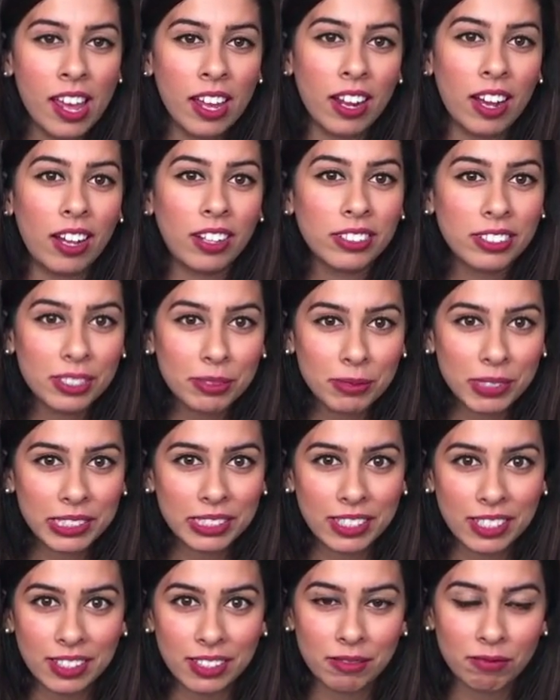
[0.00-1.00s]
And
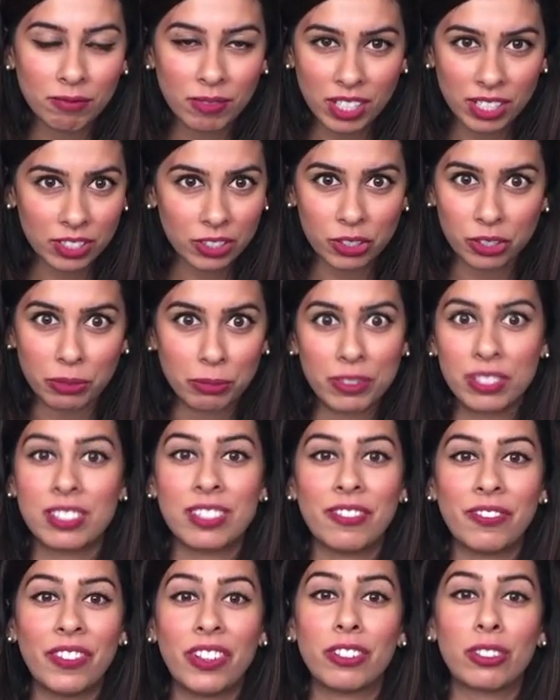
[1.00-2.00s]
ultimately, the manager
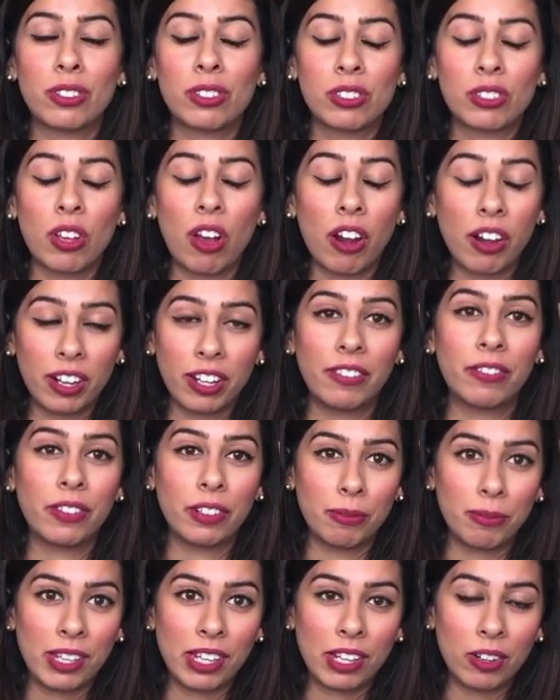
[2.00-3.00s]
must have felt sorry
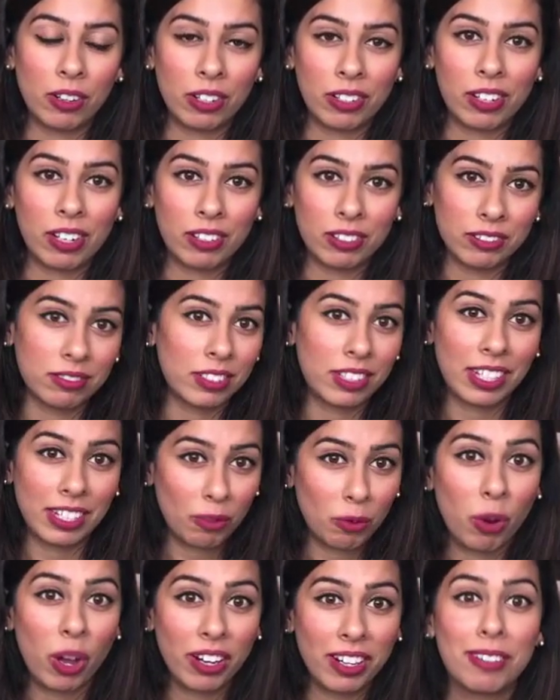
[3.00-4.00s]
for me, or
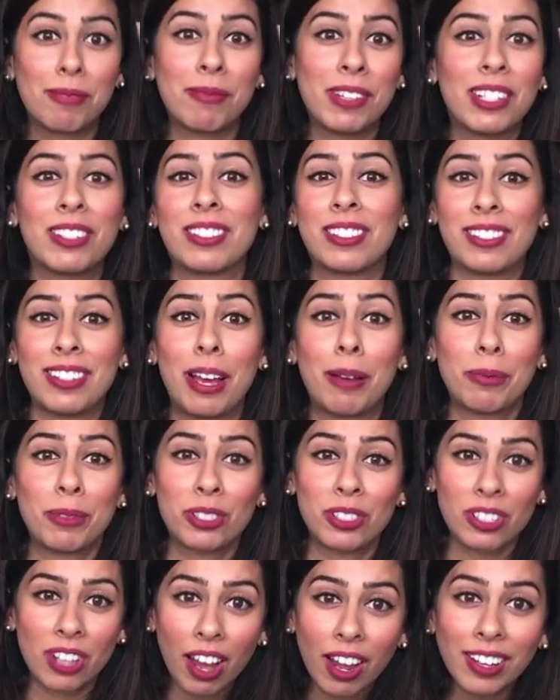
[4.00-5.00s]
like wanted me to stop
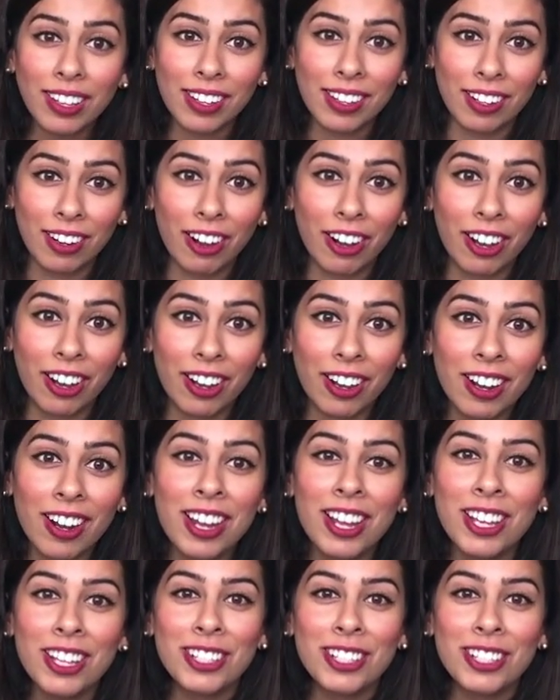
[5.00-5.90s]
stalking her,